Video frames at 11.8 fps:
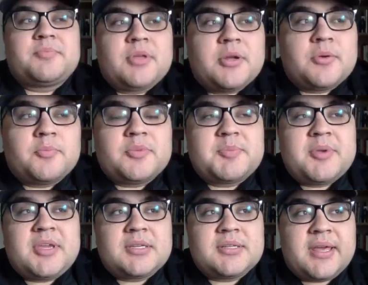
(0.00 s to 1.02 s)
you know,
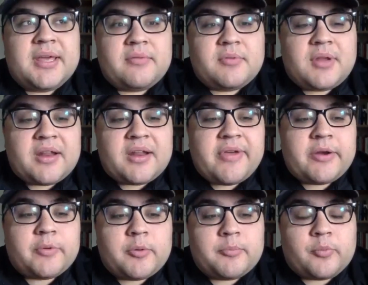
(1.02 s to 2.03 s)
speaking to that kind of
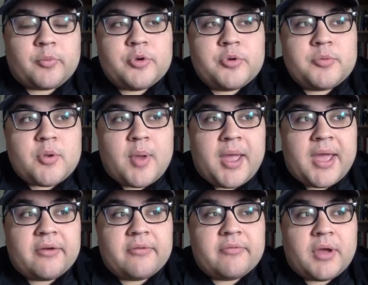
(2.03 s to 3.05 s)
veteran room you
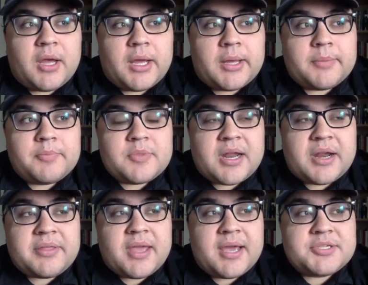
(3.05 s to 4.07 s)
have, uh, kind
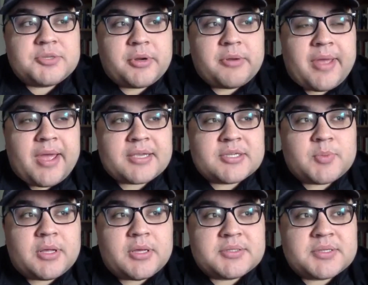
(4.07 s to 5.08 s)
of the guys you bring back, as
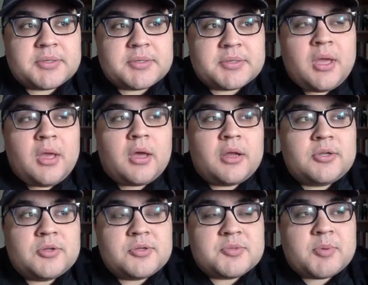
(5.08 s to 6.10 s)
well as a, a
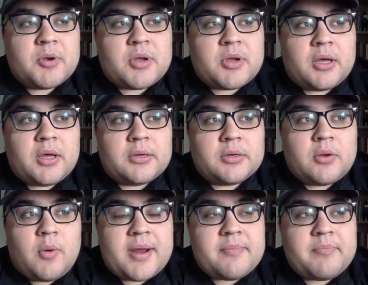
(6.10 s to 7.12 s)
dude you spoke on
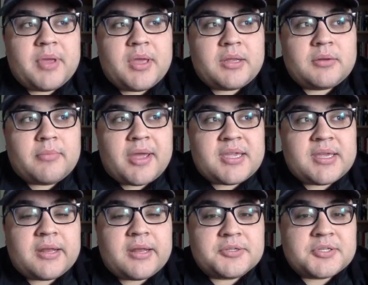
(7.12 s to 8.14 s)
quite a bit in Mikey
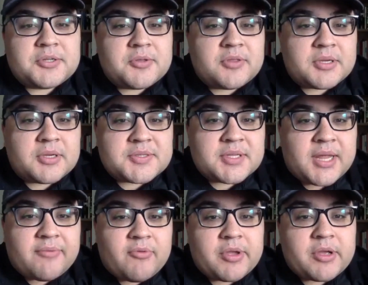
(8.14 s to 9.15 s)
Henderson, who you think is going
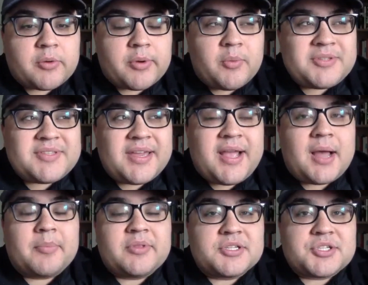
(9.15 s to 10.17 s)
to have a big career. What's that
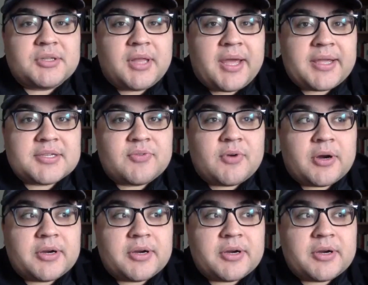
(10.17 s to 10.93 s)
competition like as far